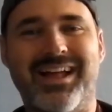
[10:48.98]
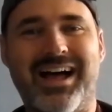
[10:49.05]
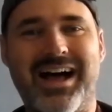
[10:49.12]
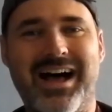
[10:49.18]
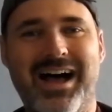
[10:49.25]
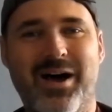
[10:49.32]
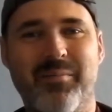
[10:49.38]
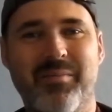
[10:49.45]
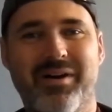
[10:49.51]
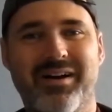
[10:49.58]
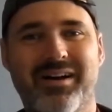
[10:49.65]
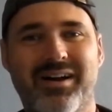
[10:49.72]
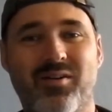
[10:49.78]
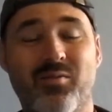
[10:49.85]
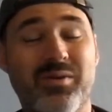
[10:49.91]

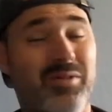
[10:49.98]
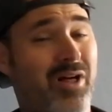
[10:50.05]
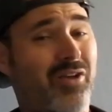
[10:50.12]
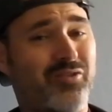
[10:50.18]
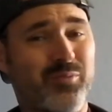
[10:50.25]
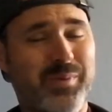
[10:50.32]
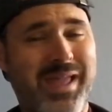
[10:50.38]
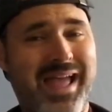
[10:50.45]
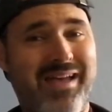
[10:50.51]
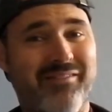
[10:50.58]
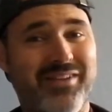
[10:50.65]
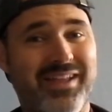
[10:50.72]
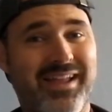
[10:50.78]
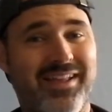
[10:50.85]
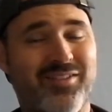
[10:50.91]
We'll also be
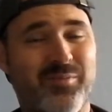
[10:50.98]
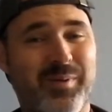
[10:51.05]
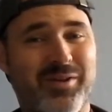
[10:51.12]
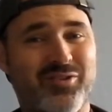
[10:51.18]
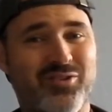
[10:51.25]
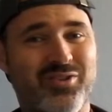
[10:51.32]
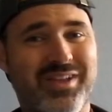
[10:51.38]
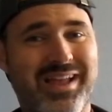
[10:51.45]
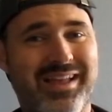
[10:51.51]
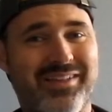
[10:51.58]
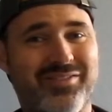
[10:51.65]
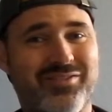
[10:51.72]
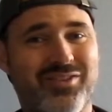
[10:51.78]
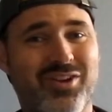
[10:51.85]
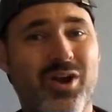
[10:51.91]
having a special
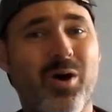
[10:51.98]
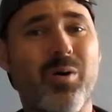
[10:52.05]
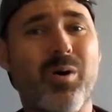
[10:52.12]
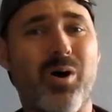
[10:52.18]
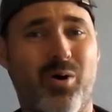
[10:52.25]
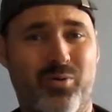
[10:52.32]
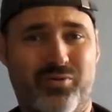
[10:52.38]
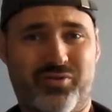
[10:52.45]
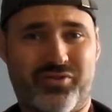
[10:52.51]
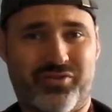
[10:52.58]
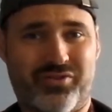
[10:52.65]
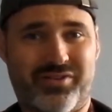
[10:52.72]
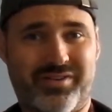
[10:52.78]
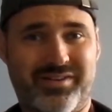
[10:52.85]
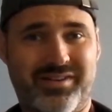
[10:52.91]
guest
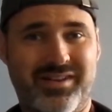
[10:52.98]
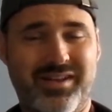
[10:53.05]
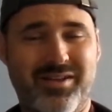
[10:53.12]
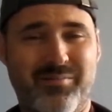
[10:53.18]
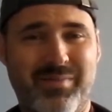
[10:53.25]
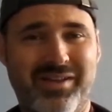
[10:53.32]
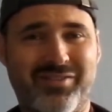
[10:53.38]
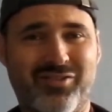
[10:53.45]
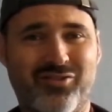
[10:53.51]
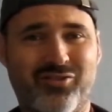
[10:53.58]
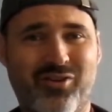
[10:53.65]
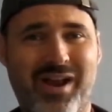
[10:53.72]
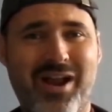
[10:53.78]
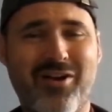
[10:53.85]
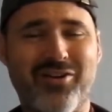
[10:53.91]
co-host. My
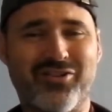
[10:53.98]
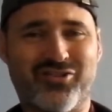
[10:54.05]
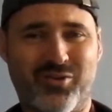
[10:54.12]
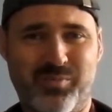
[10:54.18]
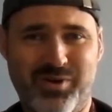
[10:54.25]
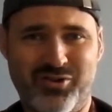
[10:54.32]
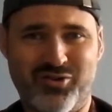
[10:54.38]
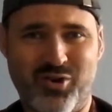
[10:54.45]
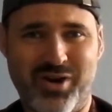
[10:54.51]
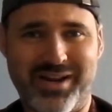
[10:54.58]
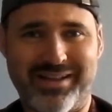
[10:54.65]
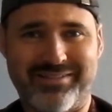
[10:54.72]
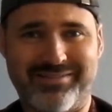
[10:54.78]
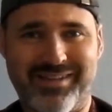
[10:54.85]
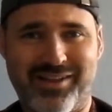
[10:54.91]
sister Erin should be joining
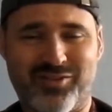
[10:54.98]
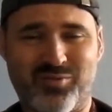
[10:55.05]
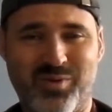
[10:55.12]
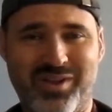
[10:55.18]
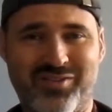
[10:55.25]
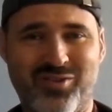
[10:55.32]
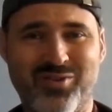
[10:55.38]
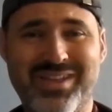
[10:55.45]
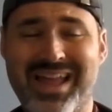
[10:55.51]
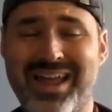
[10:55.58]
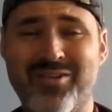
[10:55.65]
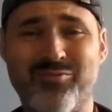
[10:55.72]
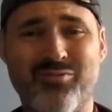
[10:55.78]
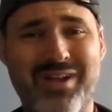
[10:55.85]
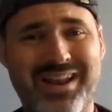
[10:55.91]
us next week, so
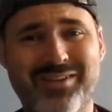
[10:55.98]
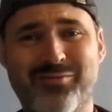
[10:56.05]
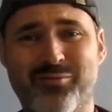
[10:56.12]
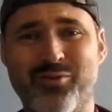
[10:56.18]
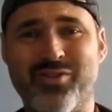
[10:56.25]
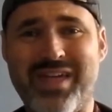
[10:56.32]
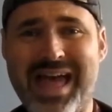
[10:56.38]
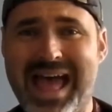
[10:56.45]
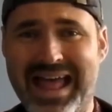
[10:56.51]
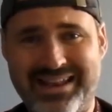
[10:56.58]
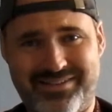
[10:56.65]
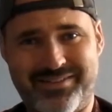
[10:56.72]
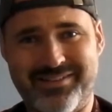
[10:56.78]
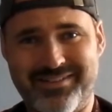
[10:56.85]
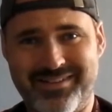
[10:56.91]
get ready for
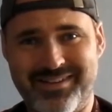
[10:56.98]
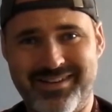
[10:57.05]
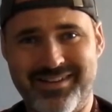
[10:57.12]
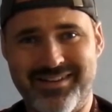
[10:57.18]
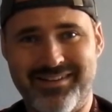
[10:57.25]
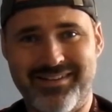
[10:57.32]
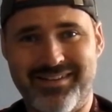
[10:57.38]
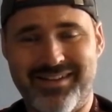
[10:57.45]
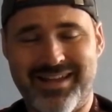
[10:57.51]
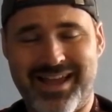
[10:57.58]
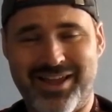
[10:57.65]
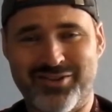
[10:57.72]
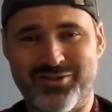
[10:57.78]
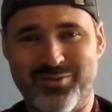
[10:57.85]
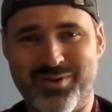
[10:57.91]
that.
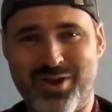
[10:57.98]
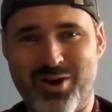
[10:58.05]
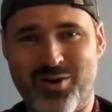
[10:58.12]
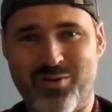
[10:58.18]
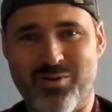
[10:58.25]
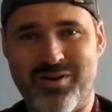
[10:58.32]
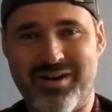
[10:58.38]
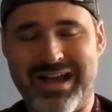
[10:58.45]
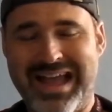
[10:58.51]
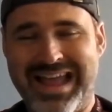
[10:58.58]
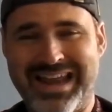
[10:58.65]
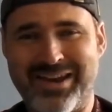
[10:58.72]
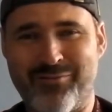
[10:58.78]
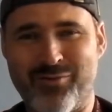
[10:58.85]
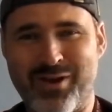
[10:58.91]
As you know, I
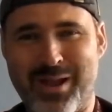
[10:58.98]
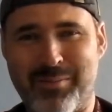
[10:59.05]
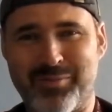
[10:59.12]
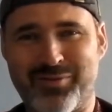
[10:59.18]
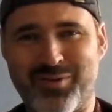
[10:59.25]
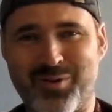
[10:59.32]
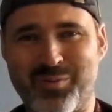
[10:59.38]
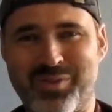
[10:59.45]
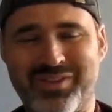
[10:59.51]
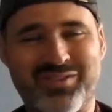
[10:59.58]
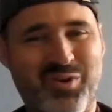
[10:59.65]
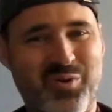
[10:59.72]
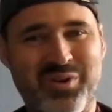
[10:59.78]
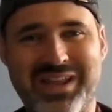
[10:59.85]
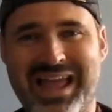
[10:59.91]
end every episode with a
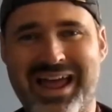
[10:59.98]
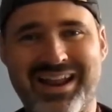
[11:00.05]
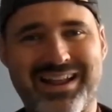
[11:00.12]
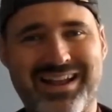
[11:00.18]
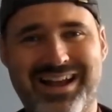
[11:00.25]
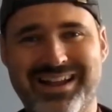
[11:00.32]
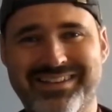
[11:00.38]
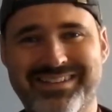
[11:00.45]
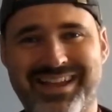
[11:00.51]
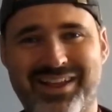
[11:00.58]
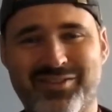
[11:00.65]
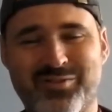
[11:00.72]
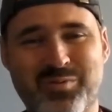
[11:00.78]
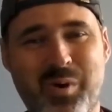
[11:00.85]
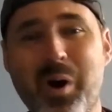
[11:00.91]
totally out of
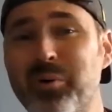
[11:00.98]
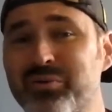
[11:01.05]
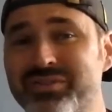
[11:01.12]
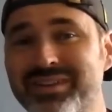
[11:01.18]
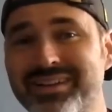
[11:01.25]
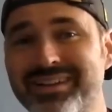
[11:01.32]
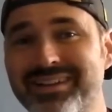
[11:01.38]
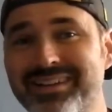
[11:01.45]
context quote,